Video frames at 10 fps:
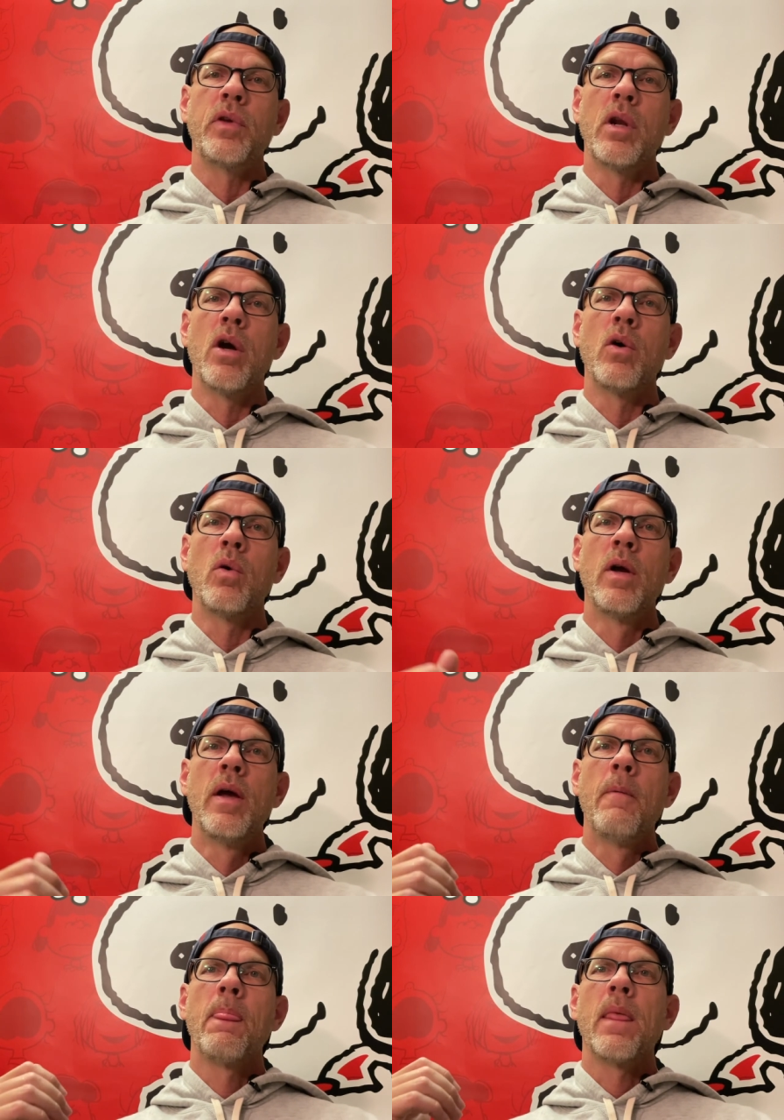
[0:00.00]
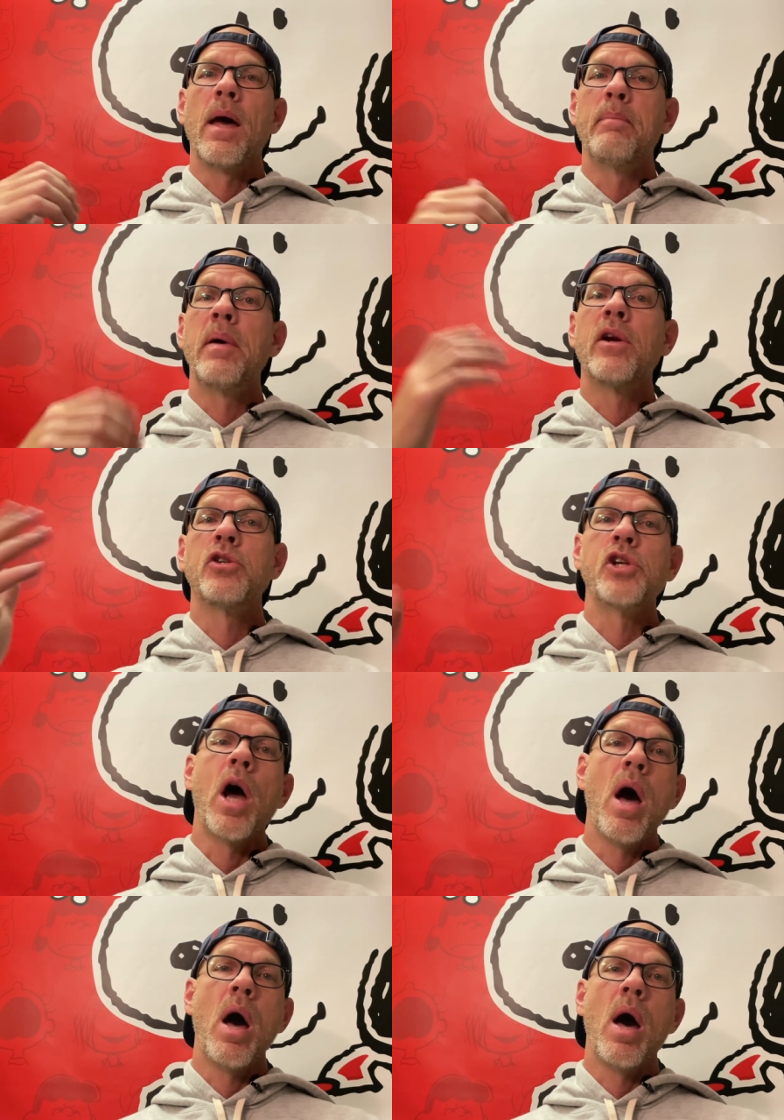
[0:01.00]
You know a better
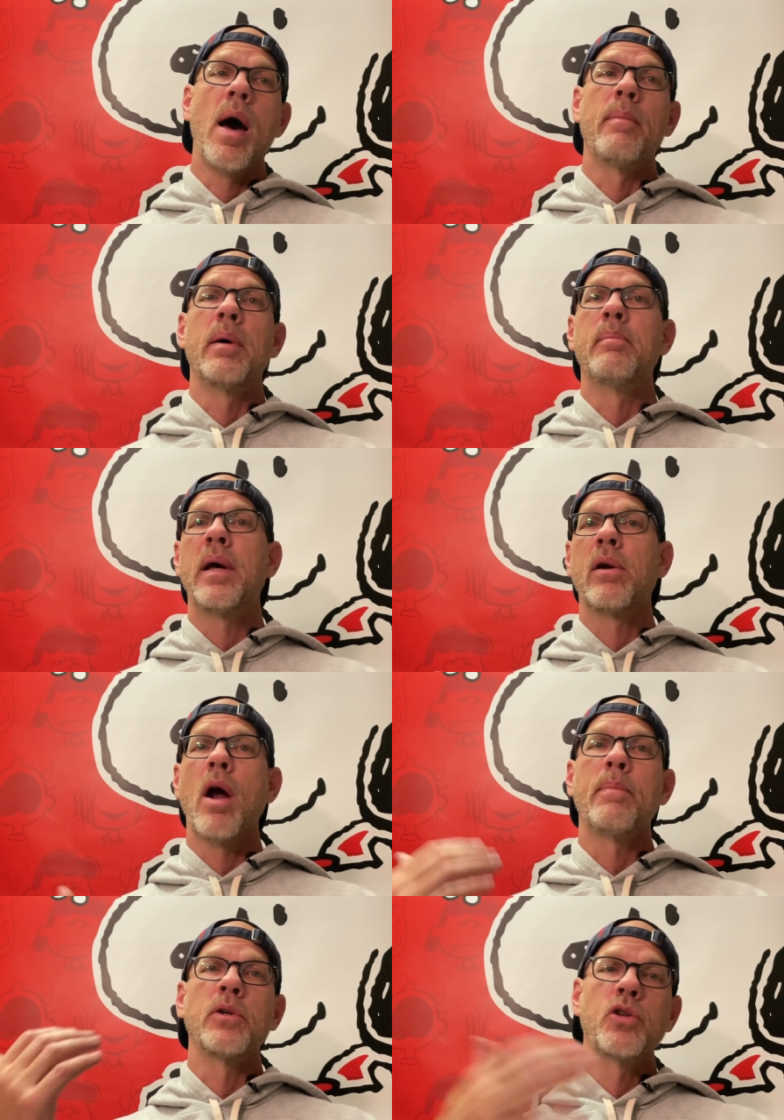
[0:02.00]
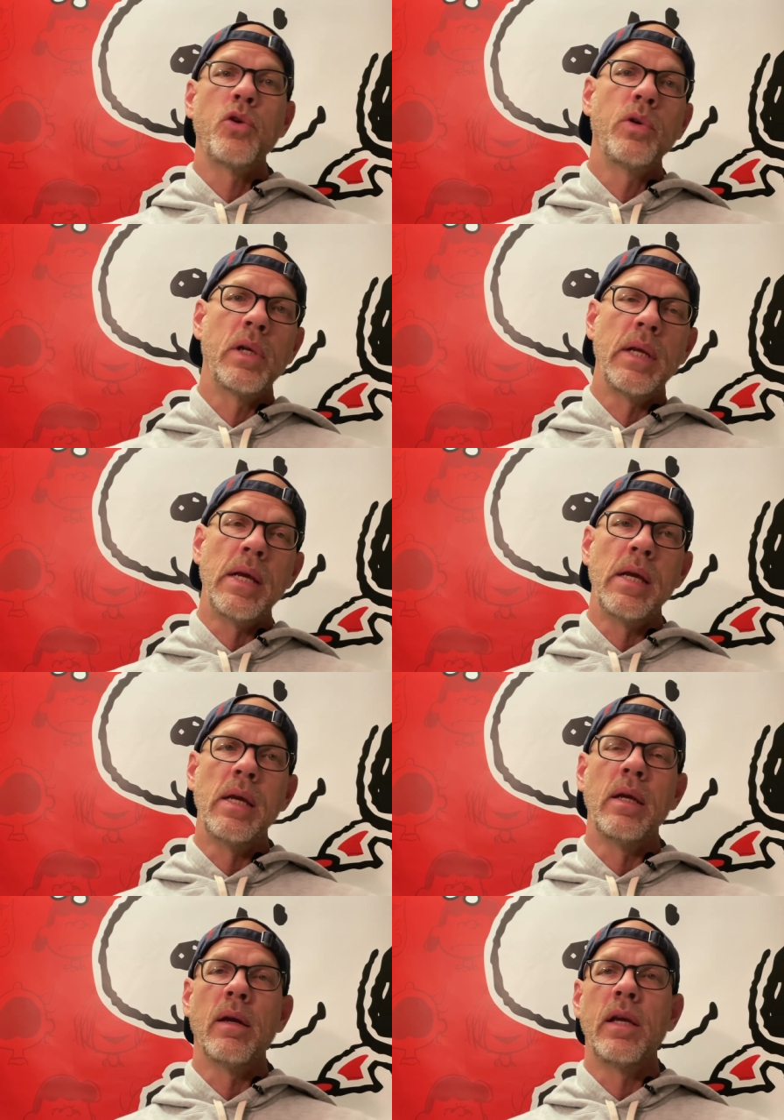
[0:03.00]
job, a better opportunity,